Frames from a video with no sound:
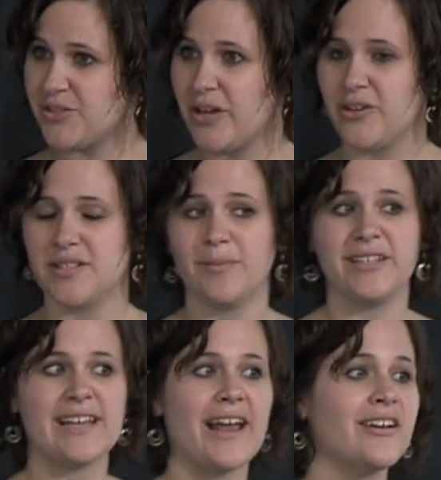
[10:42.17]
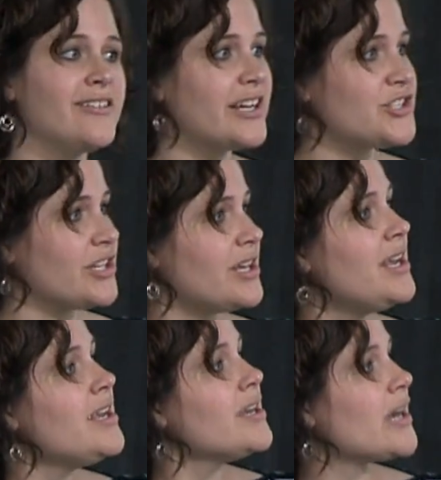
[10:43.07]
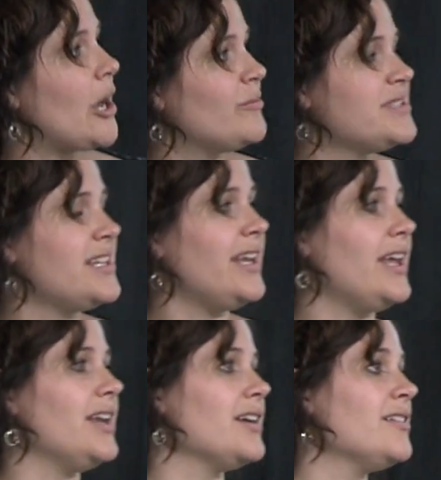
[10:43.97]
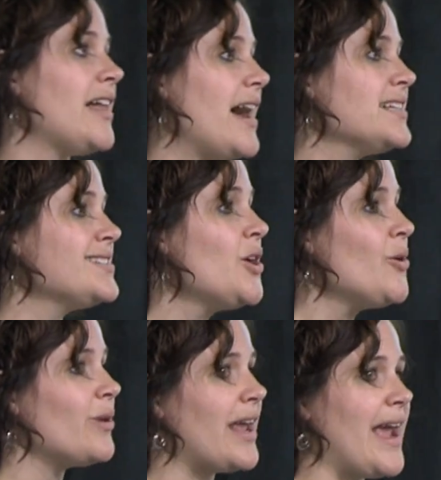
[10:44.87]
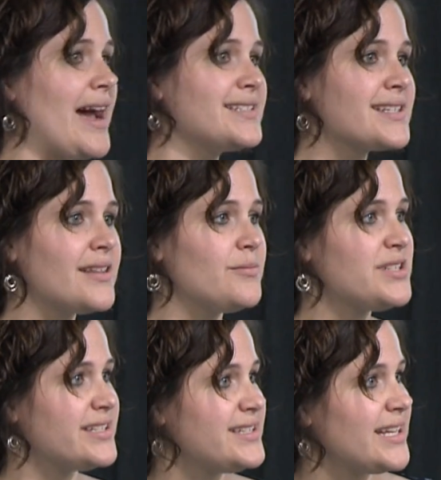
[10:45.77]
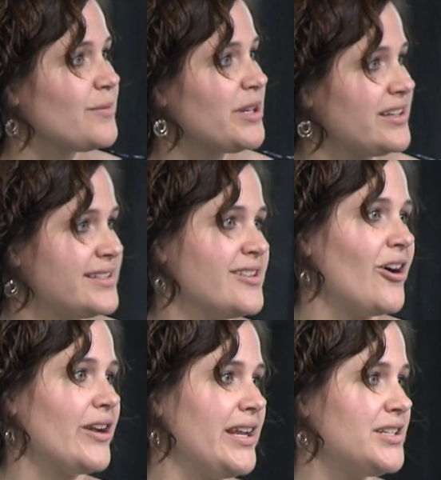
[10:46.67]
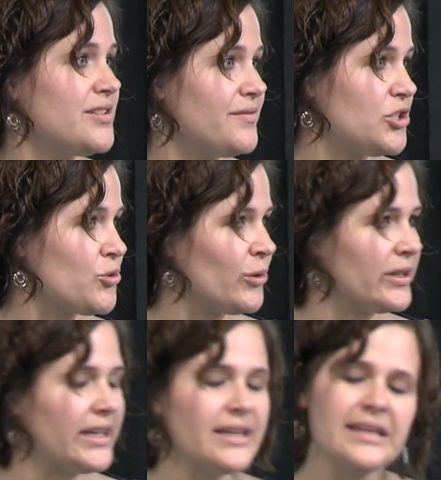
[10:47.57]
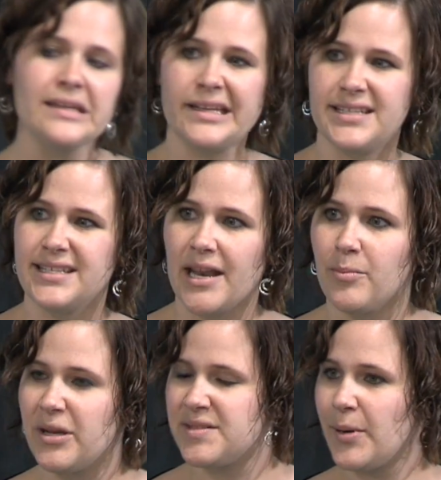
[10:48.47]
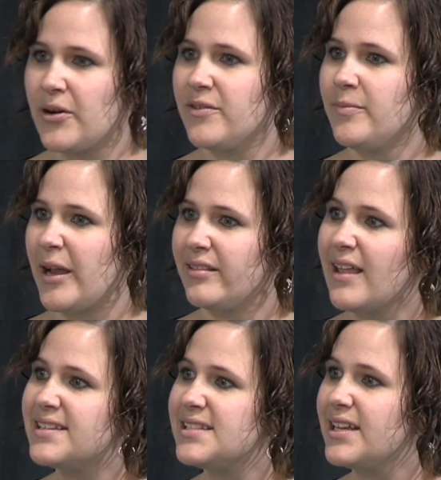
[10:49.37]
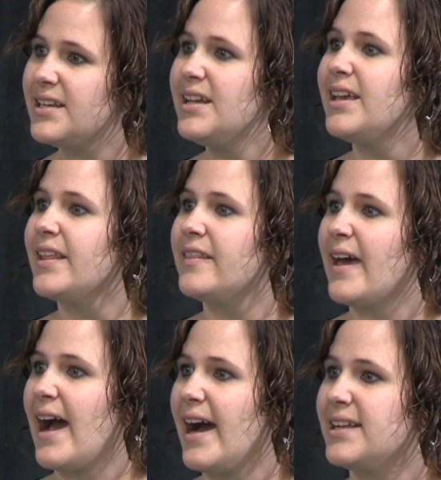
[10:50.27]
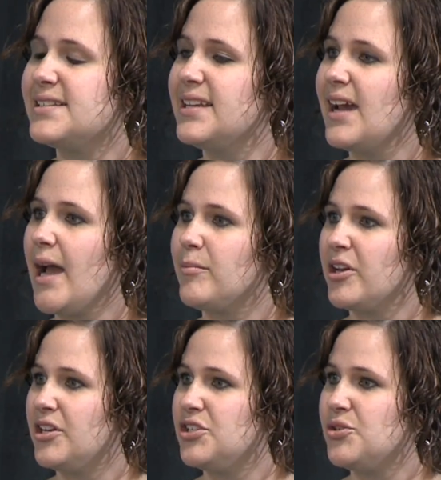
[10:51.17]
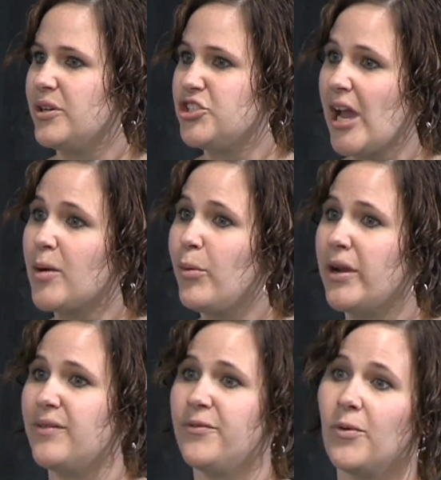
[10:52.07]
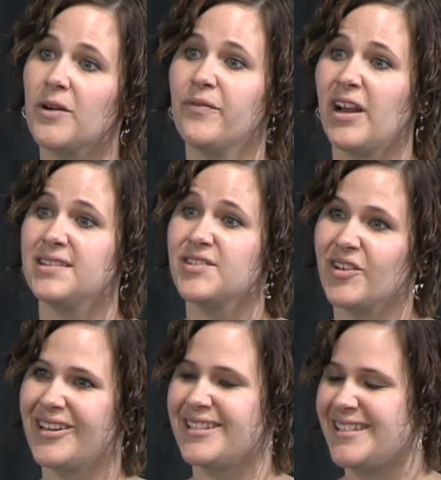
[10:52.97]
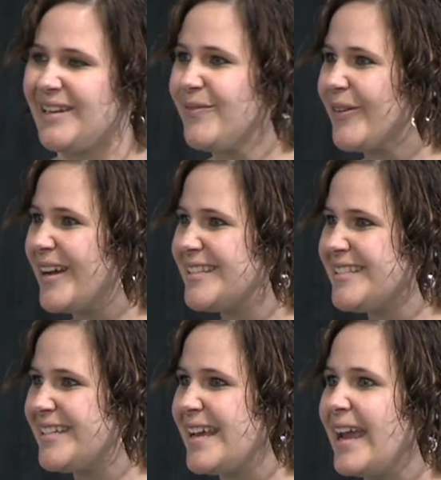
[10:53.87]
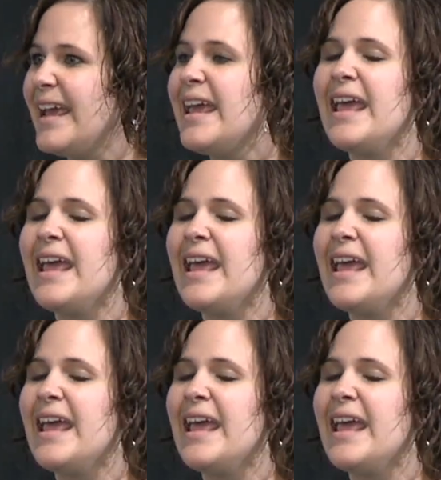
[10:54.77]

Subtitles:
graders, my data collection comes in class when I ask them to sing me a song individually. It's set up as part of my lesson that I'm gonna do a checkpoint. 4 friends are gonna sing for us today.